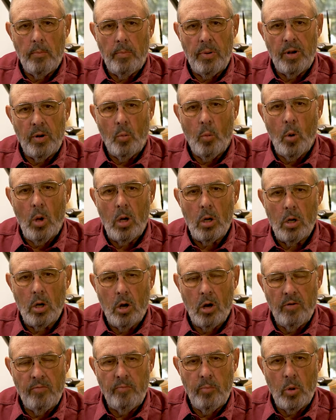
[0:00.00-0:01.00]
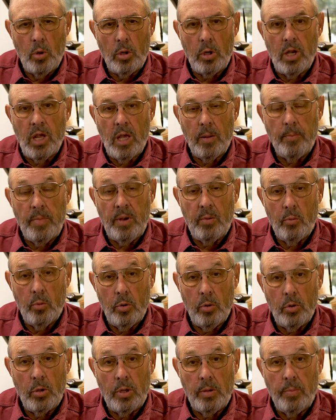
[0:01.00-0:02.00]
but a well carved bird can be
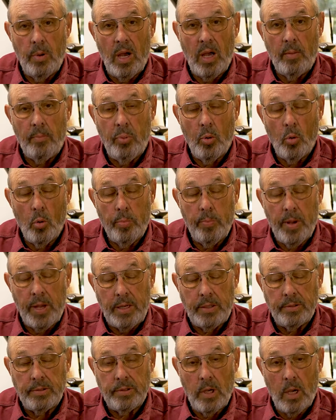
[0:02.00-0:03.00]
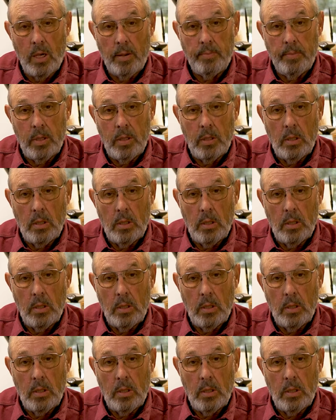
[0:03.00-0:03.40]
ruined by a poor paint job.